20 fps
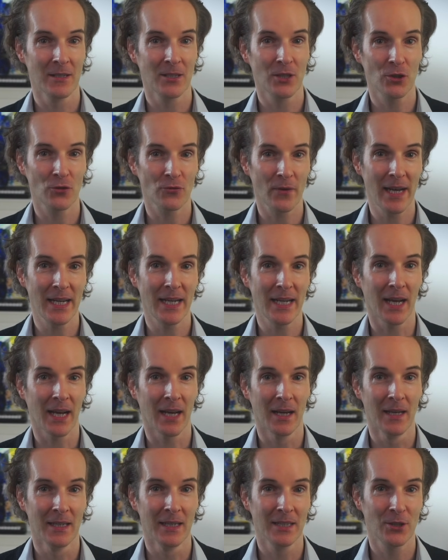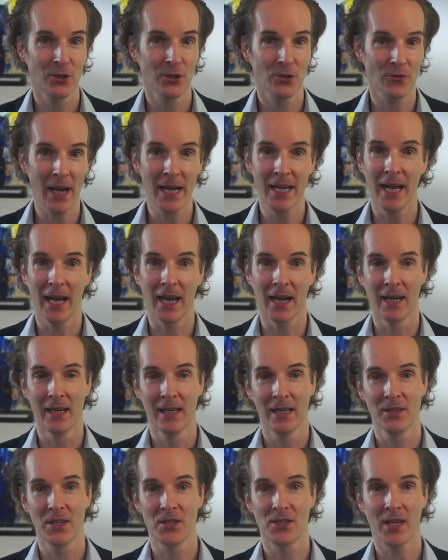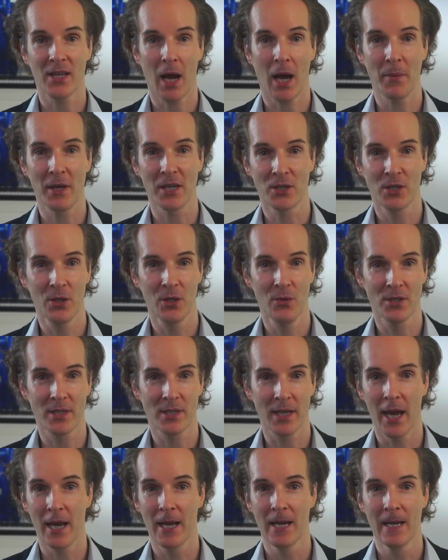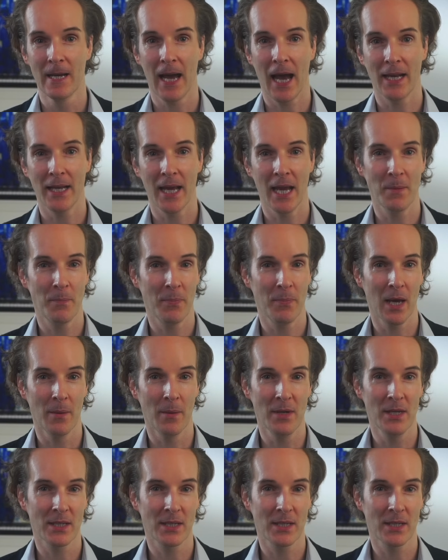trading training this coming Tuesday at 8 p.m.